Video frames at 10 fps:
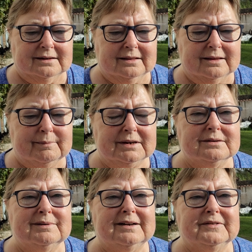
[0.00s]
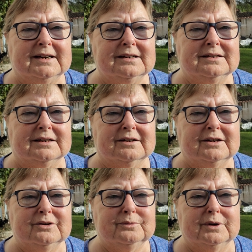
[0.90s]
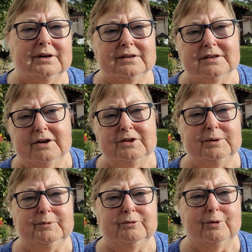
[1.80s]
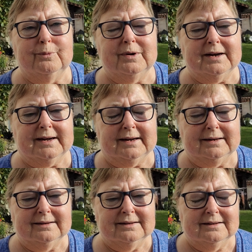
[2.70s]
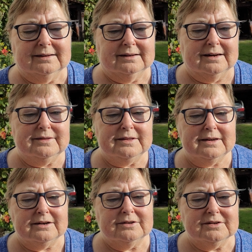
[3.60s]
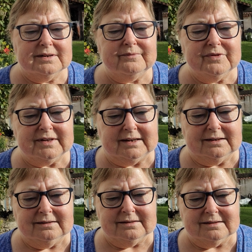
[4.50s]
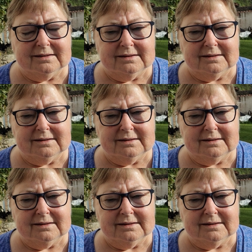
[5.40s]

I think because I'm left-handed, I turn them the wrong way, and then there are some things